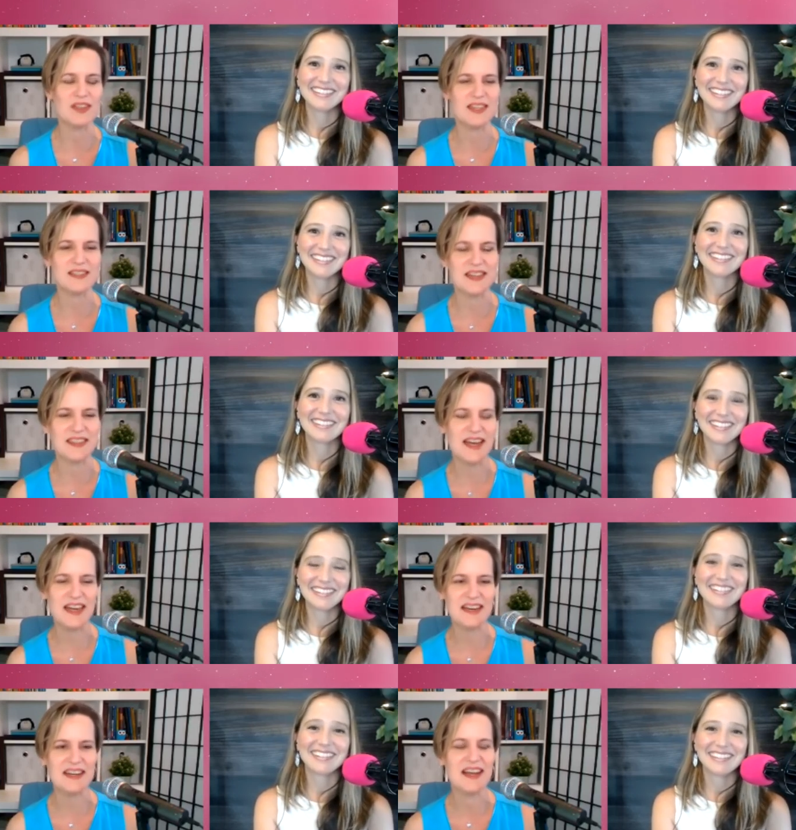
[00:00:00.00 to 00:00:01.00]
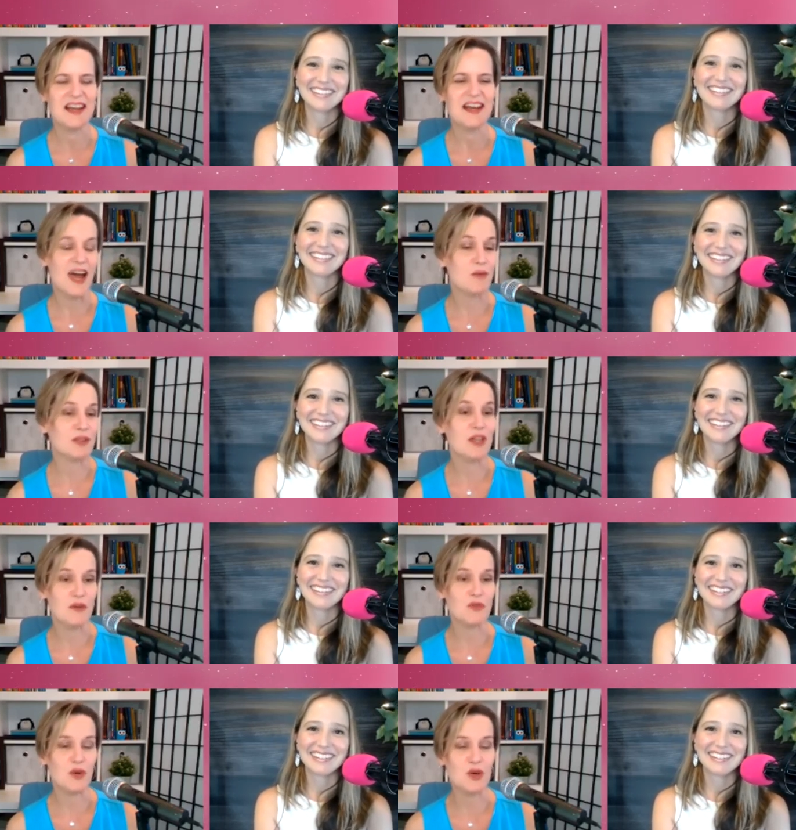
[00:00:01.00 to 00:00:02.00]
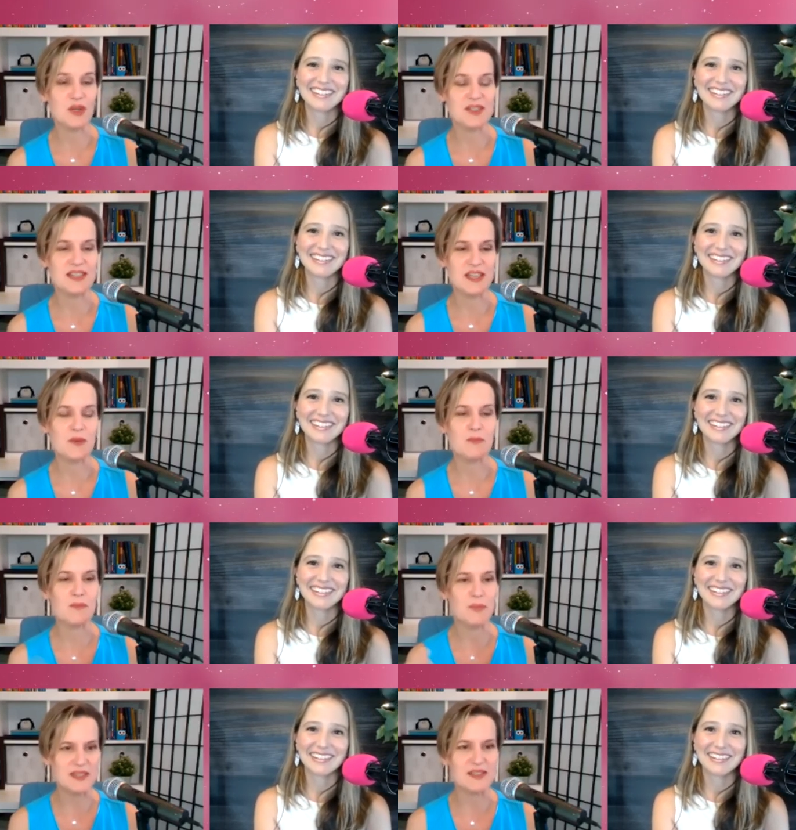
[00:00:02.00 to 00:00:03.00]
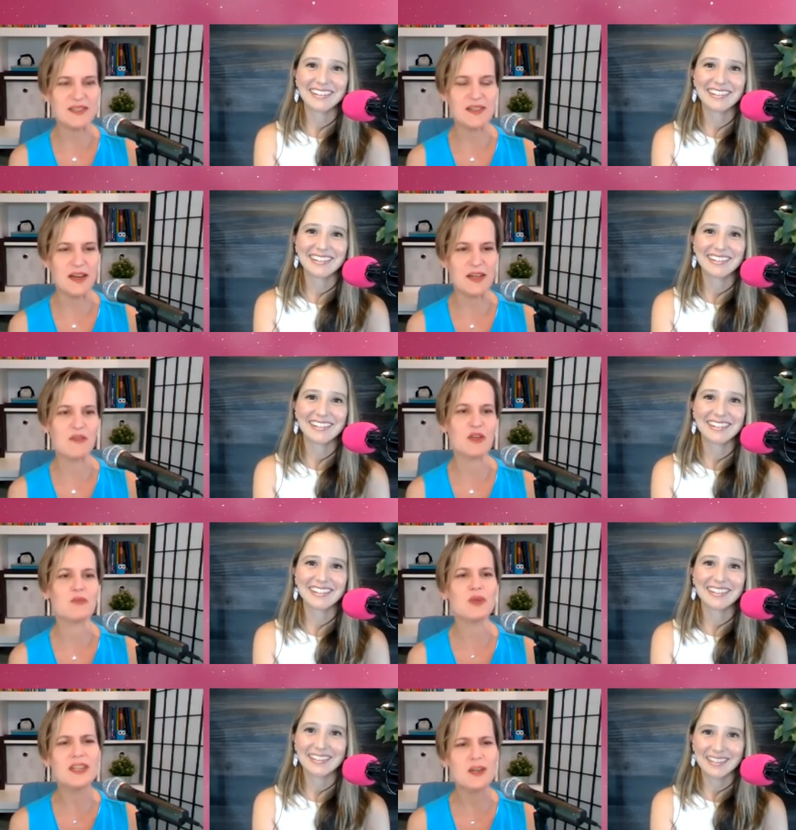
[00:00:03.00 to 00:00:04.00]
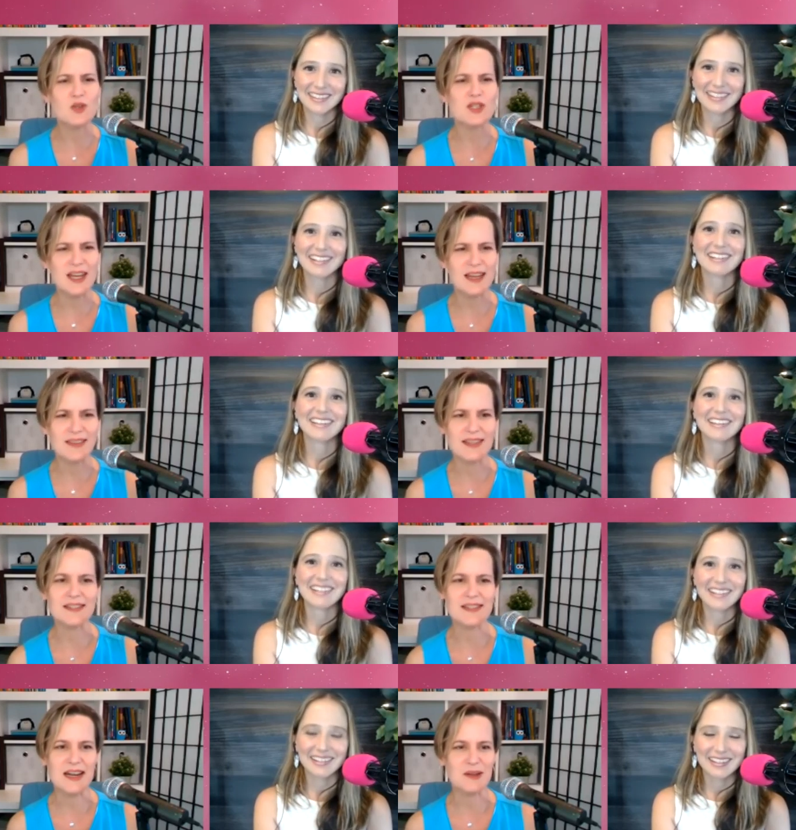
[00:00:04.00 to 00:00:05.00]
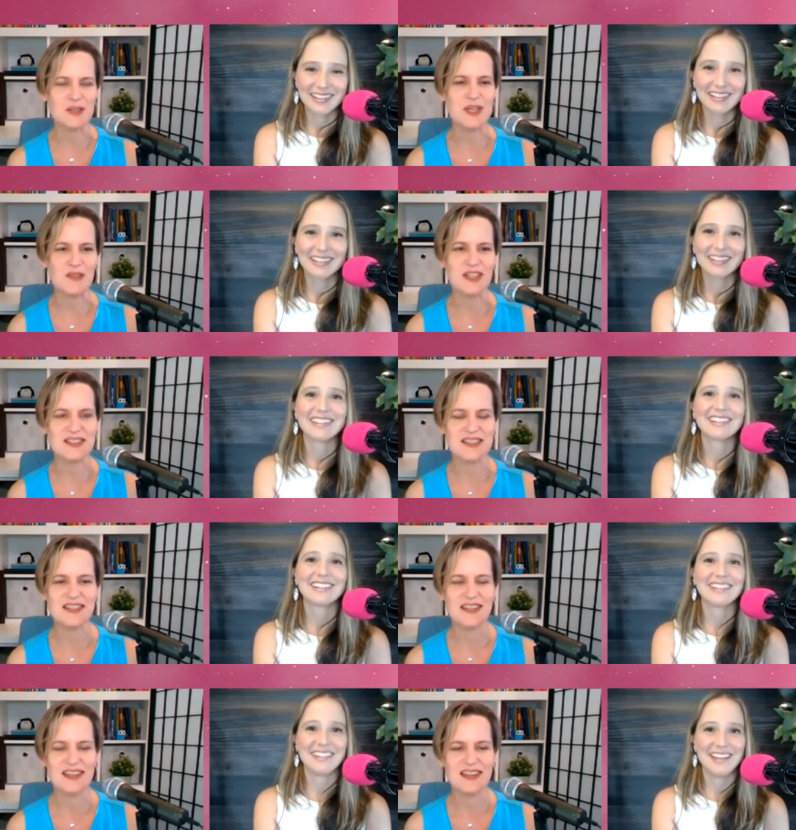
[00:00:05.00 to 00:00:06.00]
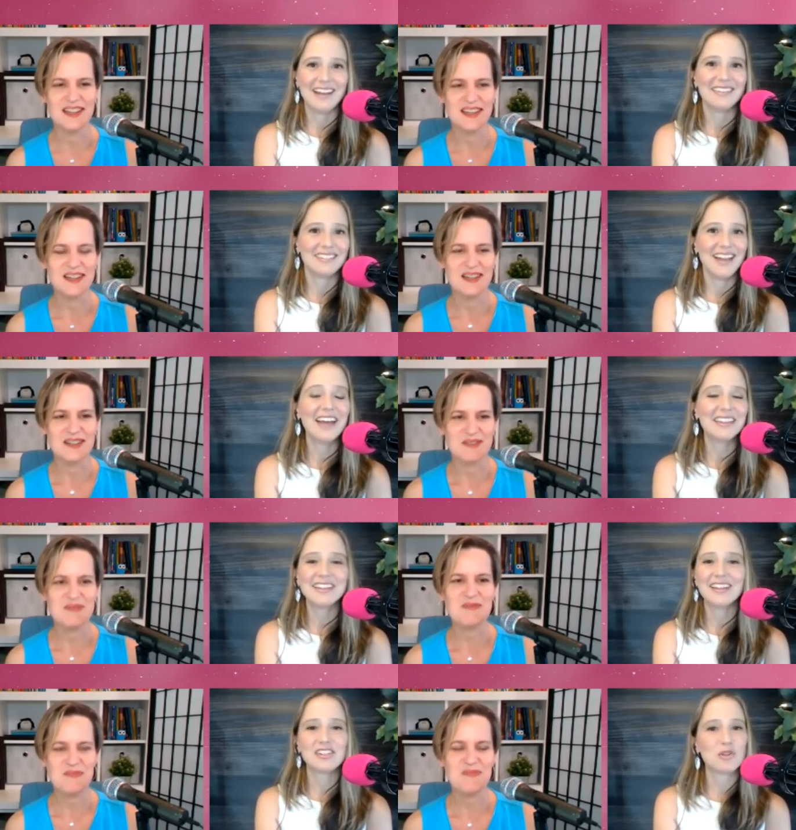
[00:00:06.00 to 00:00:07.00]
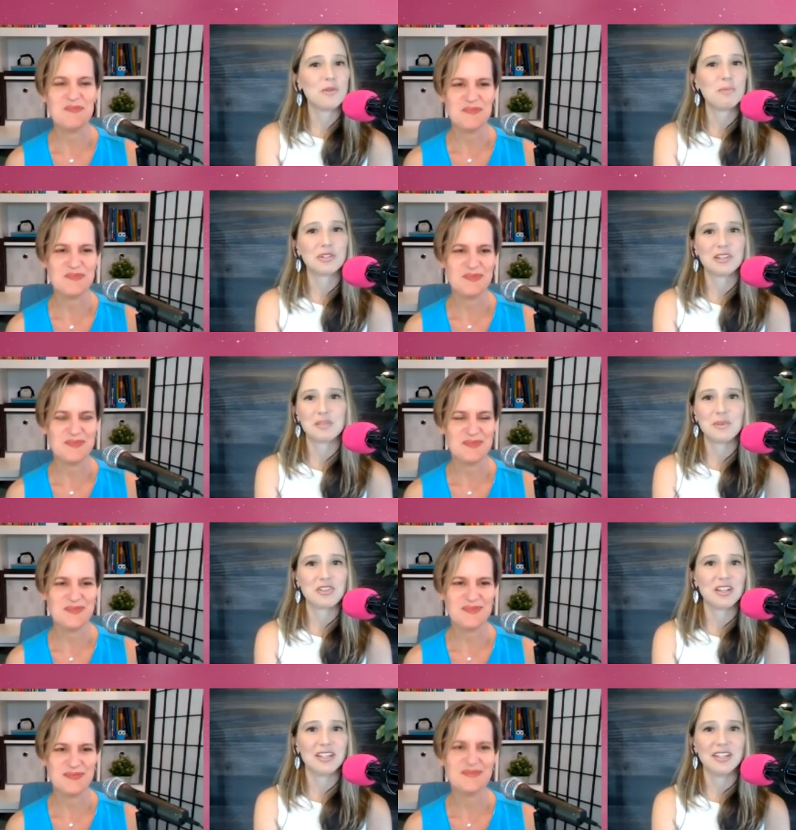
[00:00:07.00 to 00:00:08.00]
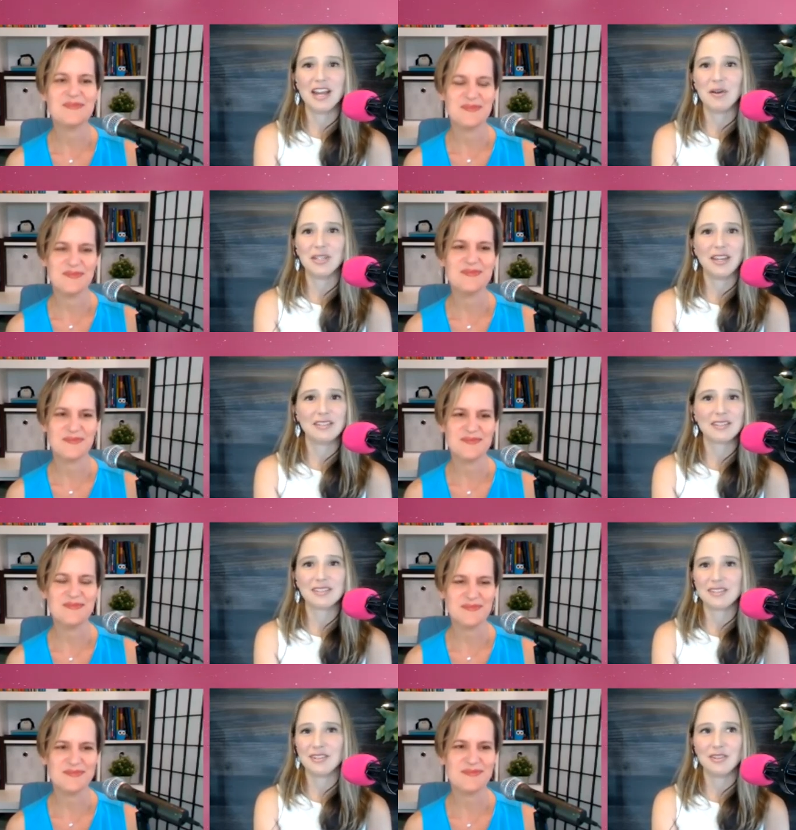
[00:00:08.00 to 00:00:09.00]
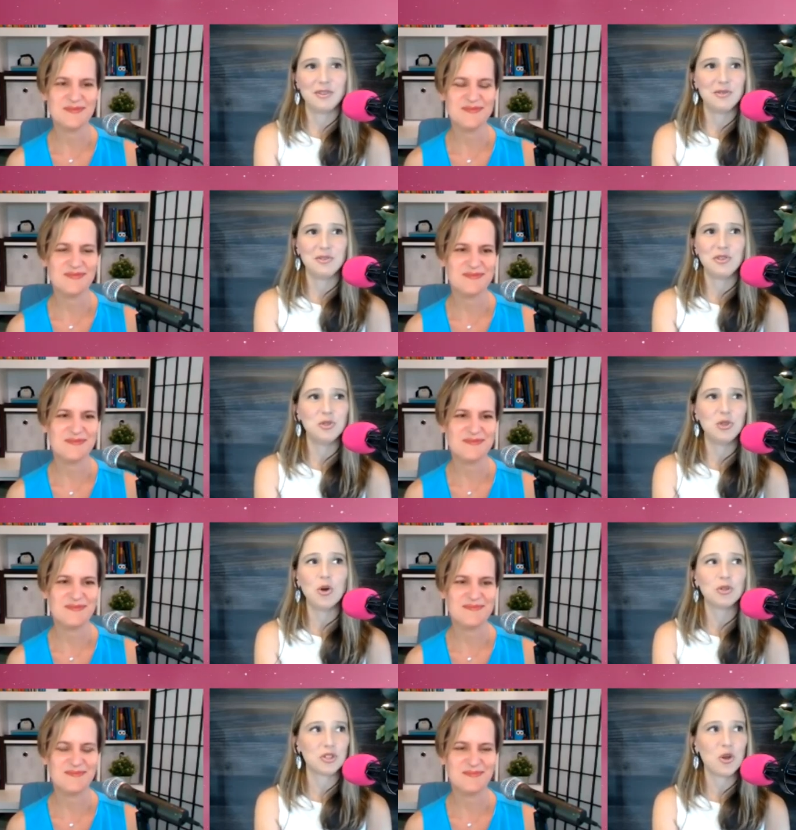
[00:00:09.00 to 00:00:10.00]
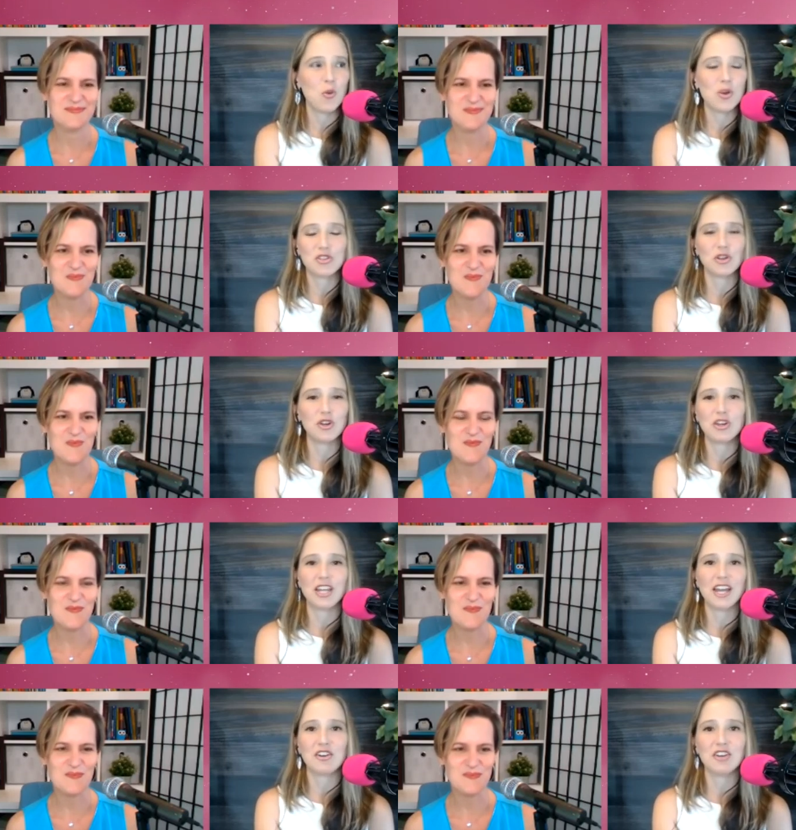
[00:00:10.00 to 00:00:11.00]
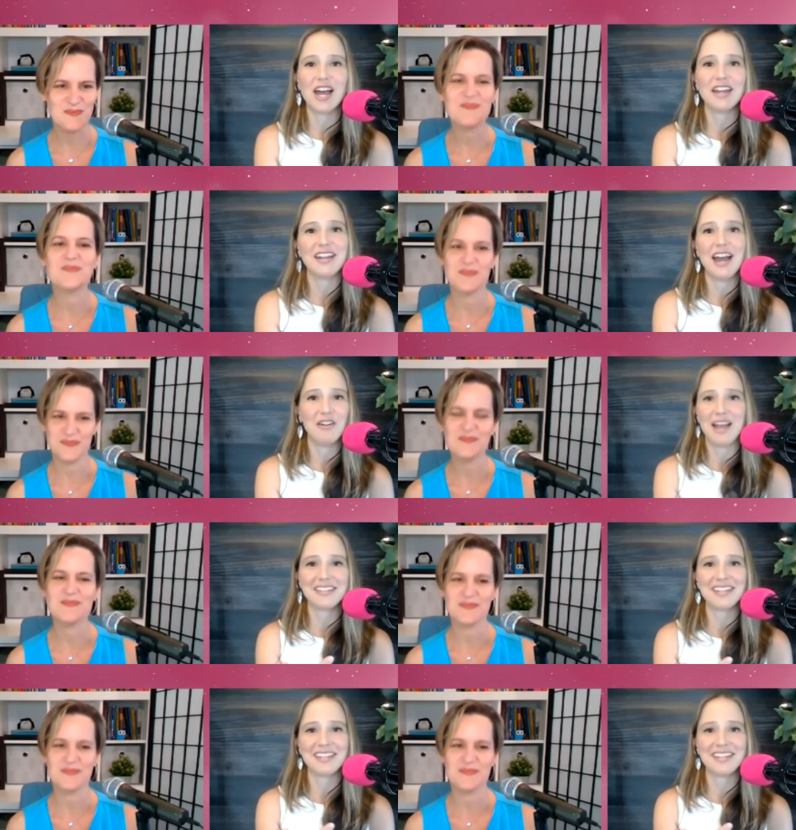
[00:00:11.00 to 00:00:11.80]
Speaker 1: things like that. And I would love for her to see the business side of it and really understand the ins and outs of it.
Speaker 2: Yeah. I think that is so important, especially nowadays, because you don't know what you're looking at online now as